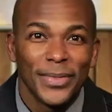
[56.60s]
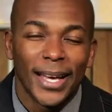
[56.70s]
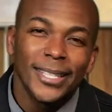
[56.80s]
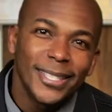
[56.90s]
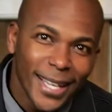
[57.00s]

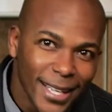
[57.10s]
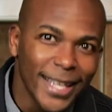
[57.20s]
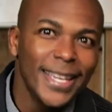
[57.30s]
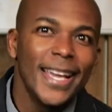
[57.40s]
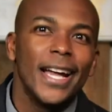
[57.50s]
Now,
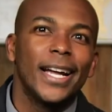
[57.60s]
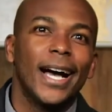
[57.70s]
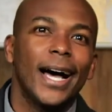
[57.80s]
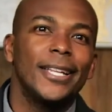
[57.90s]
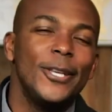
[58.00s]
incidentally,
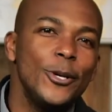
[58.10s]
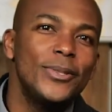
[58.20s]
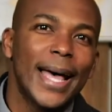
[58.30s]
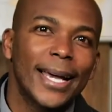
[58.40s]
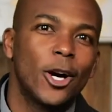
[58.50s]
God
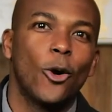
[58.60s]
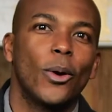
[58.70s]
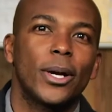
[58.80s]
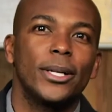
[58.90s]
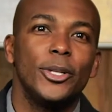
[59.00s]
used that
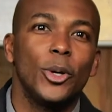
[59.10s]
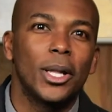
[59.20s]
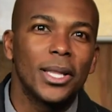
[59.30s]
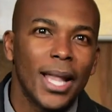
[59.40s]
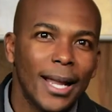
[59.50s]
coworker to do
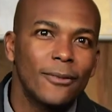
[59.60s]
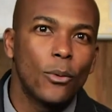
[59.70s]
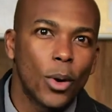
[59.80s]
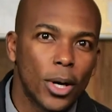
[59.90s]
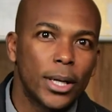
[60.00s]
a lot of
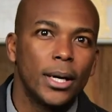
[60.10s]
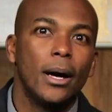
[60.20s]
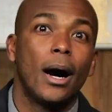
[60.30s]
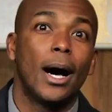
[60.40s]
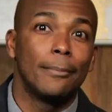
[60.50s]
work
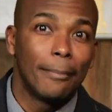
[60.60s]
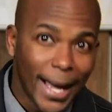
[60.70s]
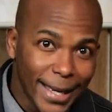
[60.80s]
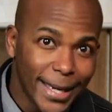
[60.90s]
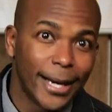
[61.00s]
on
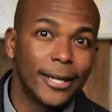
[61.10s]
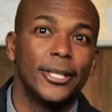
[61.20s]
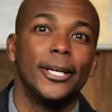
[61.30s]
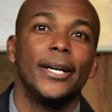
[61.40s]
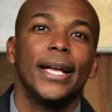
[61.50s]
my
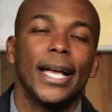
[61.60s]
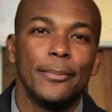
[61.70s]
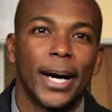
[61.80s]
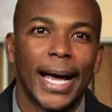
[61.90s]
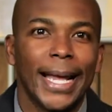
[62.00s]
character
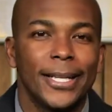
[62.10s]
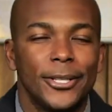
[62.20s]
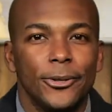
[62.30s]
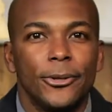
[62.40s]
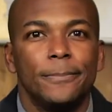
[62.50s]
and my
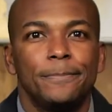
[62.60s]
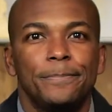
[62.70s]
attitude.